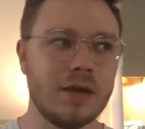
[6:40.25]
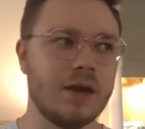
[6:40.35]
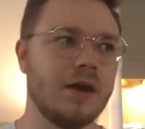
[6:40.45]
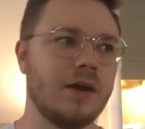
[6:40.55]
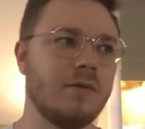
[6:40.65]

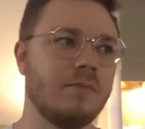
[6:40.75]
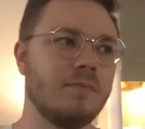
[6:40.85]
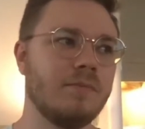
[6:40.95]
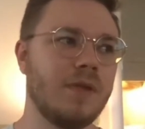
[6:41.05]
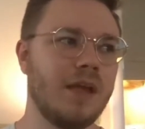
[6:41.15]

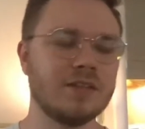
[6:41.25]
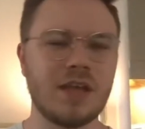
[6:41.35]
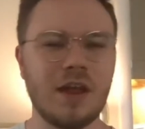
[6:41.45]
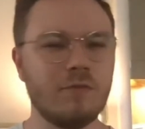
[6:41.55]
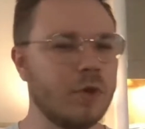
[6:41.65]
Um, it's
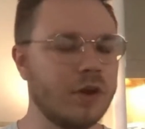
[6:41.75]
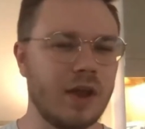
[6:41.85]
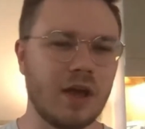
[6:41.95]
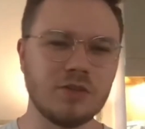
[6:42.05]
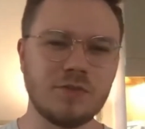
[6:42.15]
kind of weird in
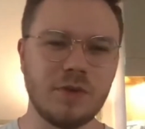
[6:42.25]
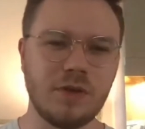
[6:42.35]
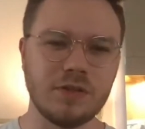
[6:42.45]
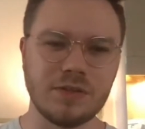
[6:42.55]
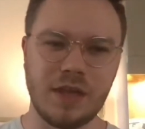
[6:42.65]
Nashville.
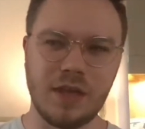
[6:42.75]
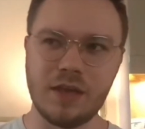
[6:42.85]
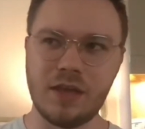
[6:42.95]
It's like